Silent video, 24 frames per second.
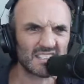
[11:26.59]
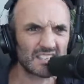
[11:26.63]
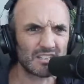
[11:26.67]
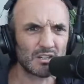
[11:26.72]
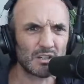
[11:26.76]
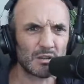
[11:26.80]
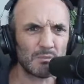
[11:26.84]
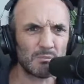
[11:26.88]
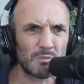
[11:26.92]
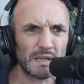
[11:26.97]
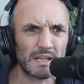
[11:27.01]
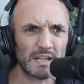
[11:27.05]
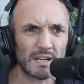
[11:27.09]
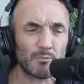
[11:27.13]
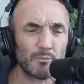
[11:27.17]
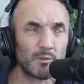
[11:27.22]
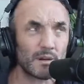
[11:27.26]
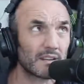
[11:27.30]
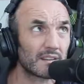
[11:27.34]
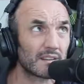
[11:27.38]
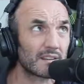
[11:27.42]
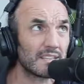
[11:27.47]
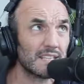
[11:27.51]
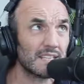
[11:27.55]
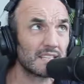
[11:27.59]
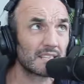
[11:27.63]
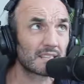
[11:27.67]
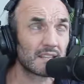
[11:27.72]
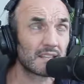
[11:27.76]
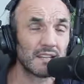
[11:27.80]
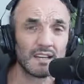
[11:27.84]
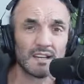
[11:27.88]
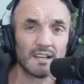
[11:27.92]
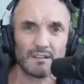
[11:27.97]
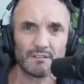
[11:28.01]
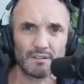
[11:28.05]
And you can pick up one of these
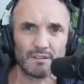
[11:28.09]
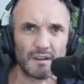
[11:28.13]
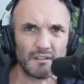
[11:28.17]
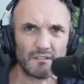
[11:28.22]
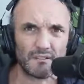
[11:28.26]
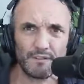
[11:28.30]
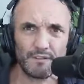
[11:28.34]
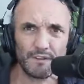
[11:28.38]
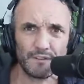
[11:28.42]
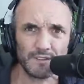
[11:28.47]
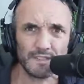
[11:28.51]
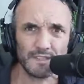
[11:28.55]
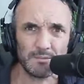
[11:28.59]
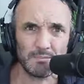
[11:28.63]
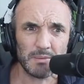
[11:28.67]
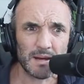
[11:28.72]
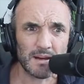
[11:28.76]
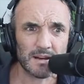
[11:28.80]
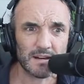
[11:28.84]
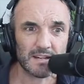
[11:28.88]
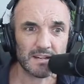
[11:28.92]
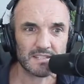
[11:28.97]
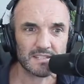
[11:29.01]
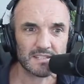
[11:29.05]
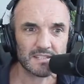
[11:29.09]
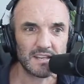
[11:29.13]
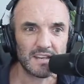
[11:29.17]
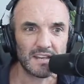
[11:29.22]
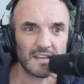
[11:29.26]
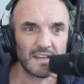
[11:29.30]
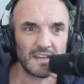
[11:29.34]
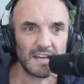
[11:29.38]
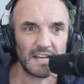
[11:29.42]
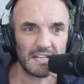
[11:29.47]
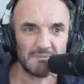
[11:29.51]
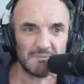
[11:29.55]
for like $50
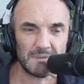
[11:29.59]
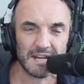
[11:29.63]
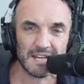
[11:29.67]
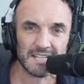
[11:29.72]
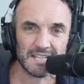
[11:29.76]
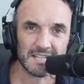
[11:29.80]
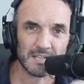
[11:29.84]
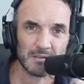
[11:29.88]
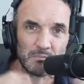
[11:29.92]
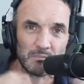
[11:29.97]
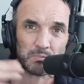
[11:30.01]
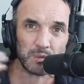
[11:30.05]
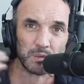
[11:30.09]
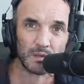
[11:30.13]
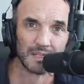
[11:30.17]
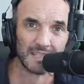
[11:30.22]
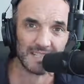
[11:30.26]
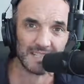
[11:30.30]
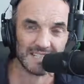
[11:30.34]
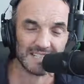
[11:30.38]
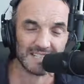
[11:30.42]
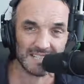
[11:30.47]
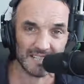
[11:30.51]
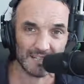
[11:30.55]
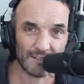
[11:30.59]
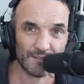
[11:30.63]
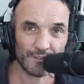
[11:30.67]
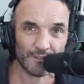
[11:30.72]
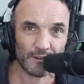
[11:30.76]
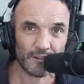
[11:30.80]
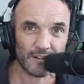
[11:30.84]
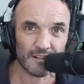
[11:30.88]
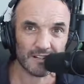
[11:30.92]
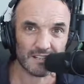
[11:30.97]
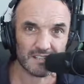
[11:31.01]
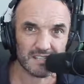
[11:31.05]
and it makes a complete
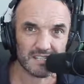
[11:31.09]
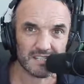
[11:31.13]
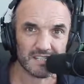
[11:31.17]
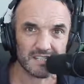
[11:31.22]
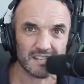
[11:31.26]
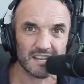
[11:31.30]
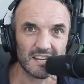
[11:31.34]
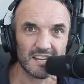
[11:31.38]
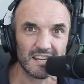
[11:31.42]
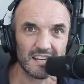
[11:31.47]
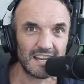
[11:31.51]
difference.